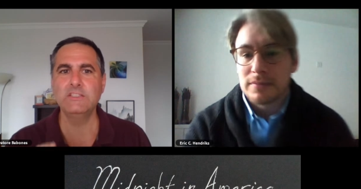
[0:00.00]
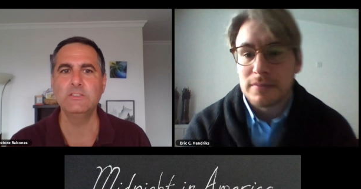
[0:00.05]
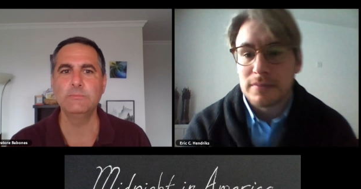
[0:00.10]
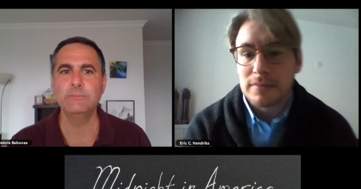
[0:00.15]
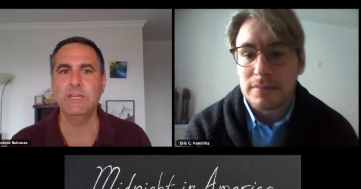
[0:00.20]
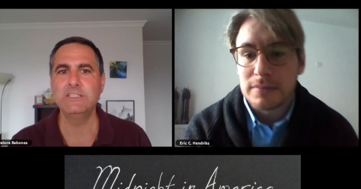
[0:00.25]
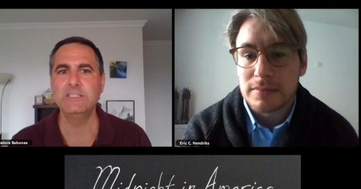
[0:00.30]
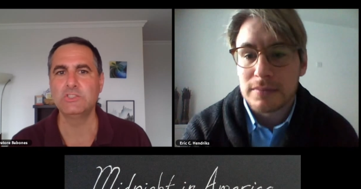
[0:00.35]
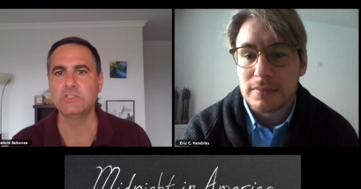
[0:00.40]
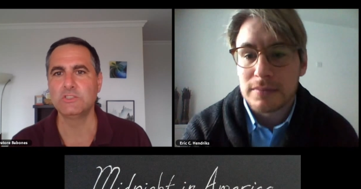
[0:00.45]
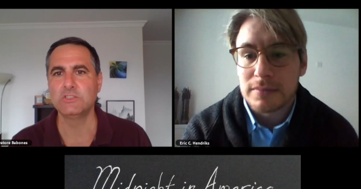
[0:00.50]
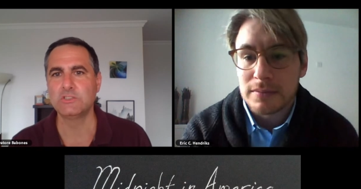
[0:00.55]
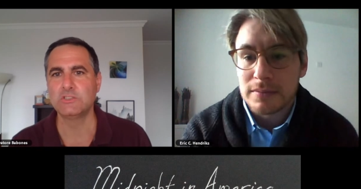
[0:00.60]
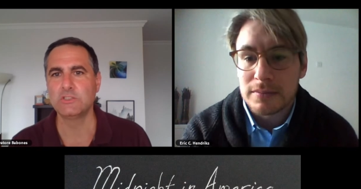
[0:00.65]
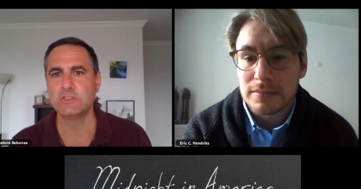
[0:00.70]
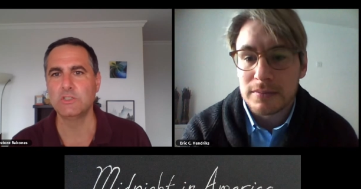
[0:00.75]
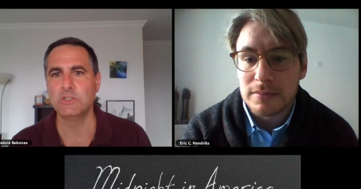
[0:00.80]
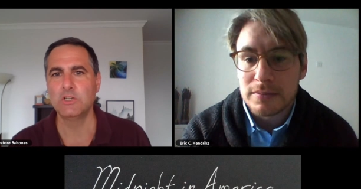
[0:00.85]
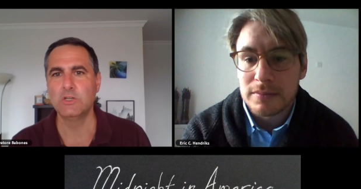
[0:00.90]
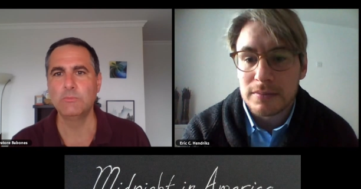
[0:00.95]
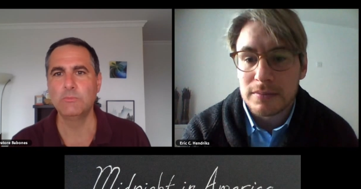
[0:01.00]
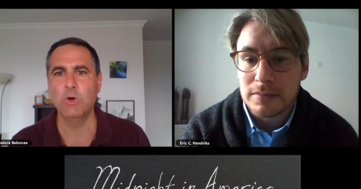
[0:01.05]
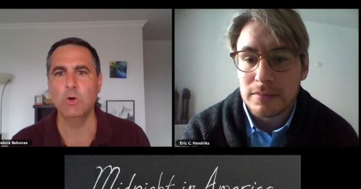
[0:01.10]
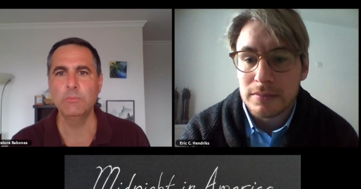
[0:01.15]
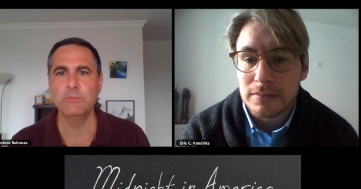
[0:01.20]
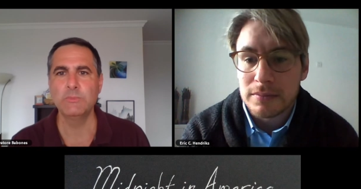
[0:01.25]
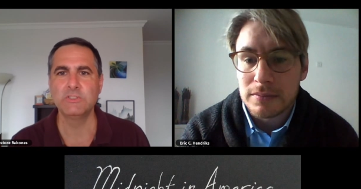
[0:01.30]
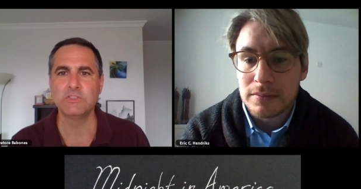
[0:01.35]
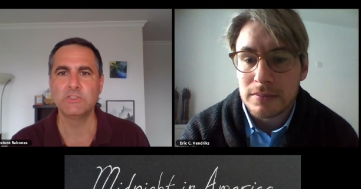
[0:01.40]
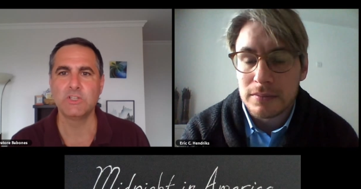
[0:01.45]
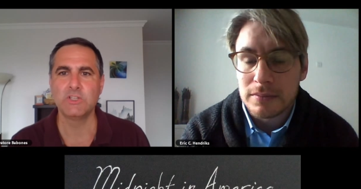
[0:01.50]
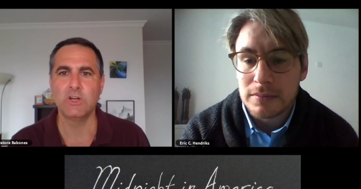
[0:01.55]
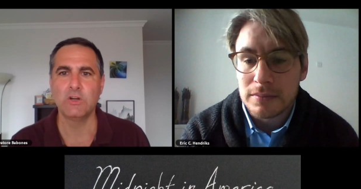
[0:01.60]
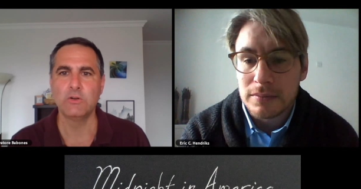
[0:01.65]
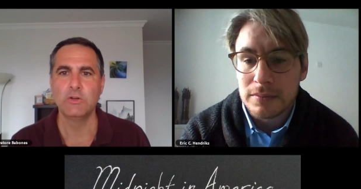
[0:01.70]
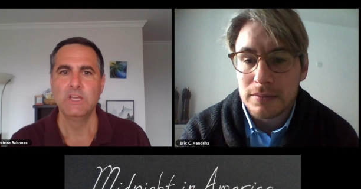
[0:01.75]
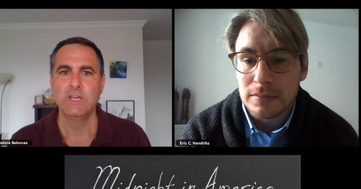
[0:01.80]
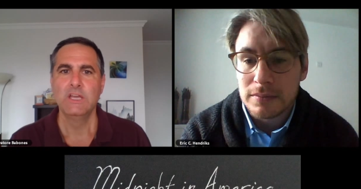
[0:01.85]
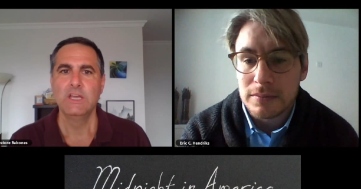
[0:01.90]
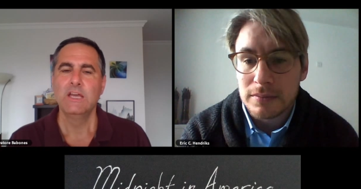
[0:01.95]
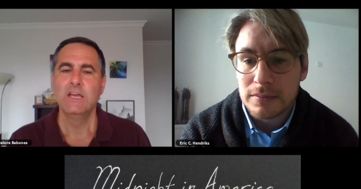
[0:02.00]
Speaker 1: you mentioned a moment ago.